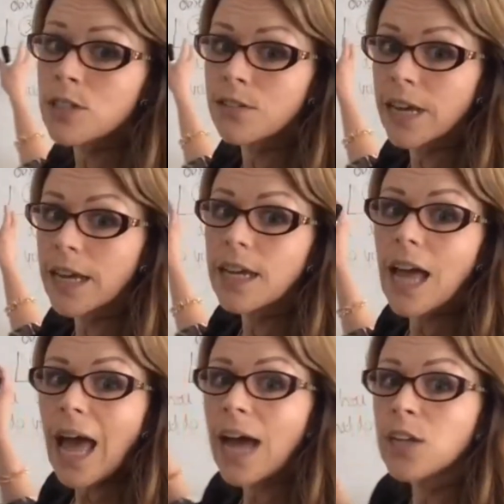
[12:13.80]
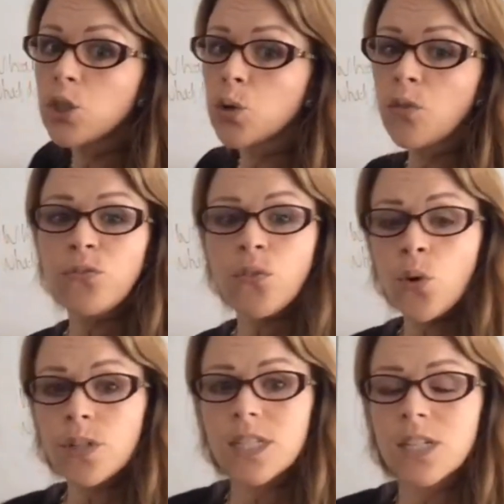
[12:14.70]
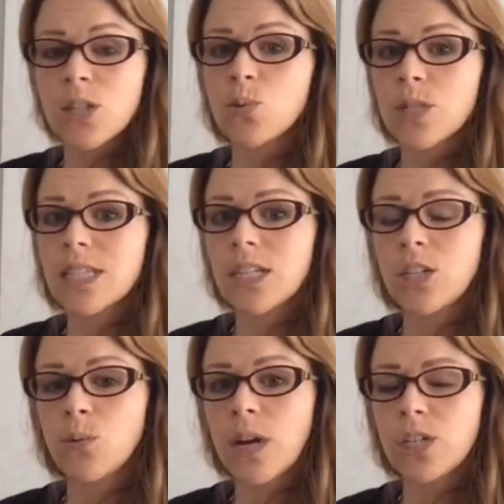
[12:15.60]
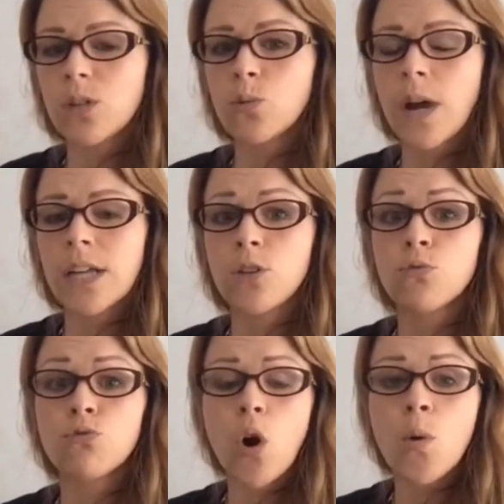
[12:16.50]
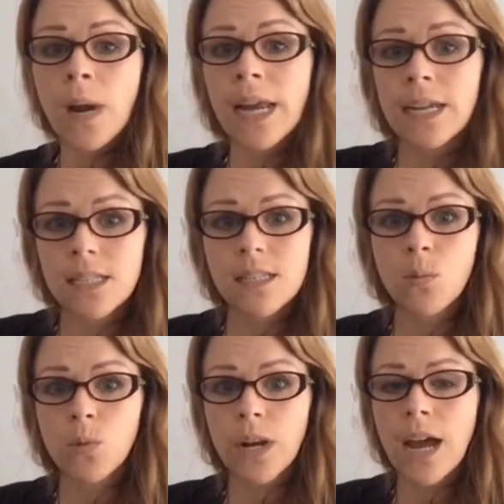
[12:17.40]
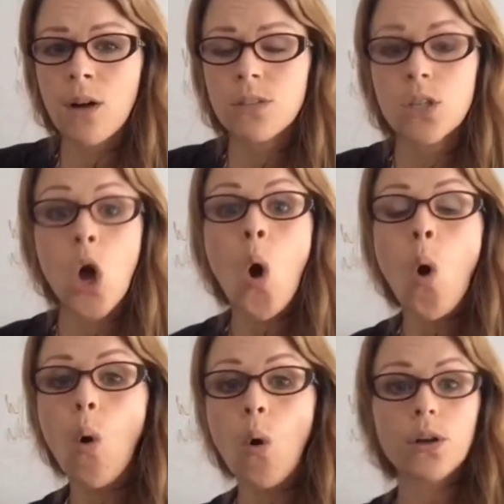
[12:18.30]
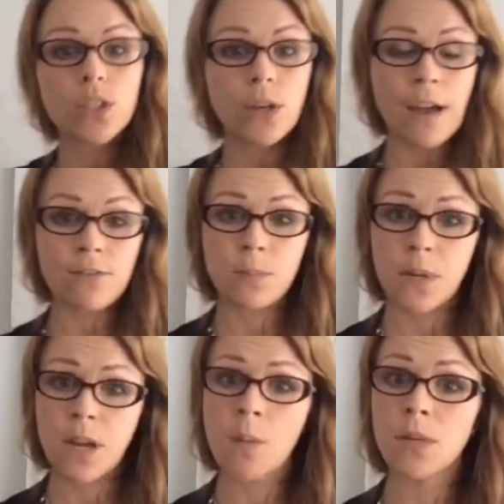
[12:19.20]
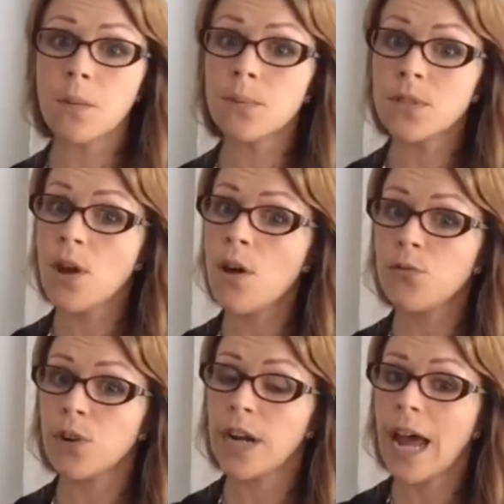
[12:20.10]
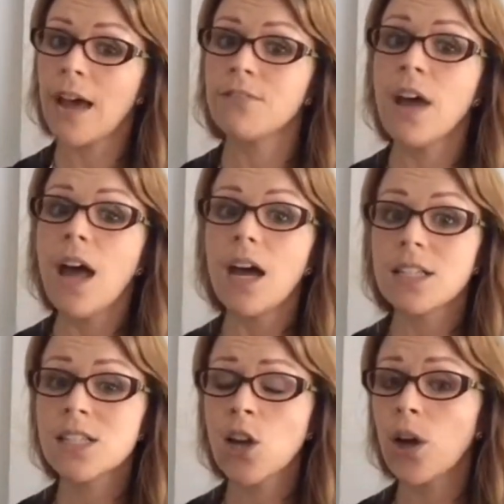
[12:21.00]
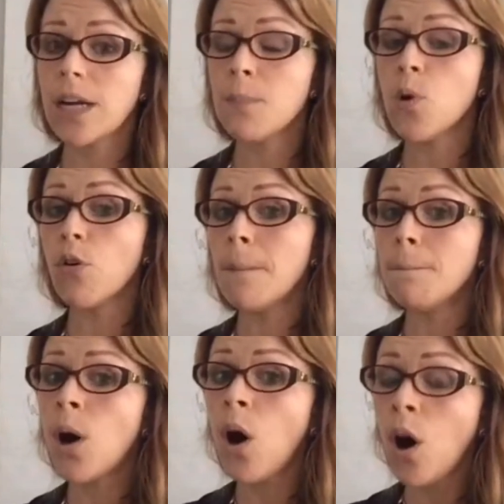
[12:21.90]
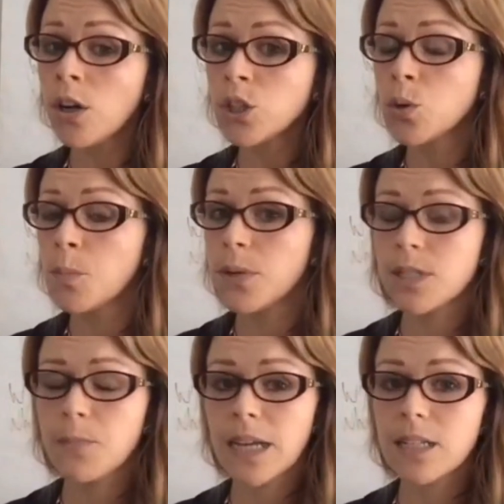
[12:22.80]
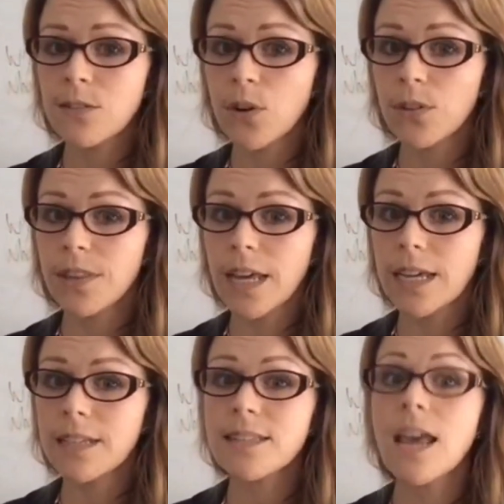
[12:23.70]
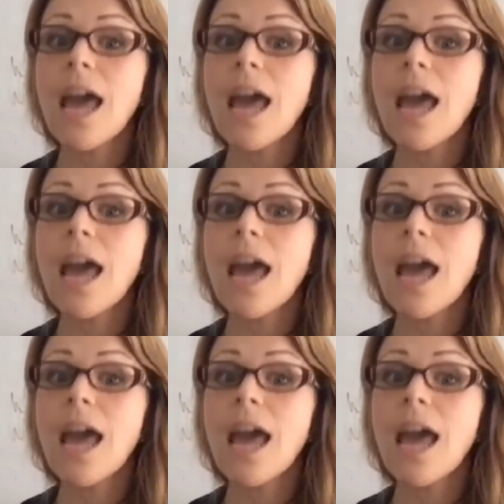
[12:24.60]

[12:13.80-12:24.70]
of it and you're forced into a situation where you role play as someone else or you have to become an observer and have a slightly more impartial perspective on things,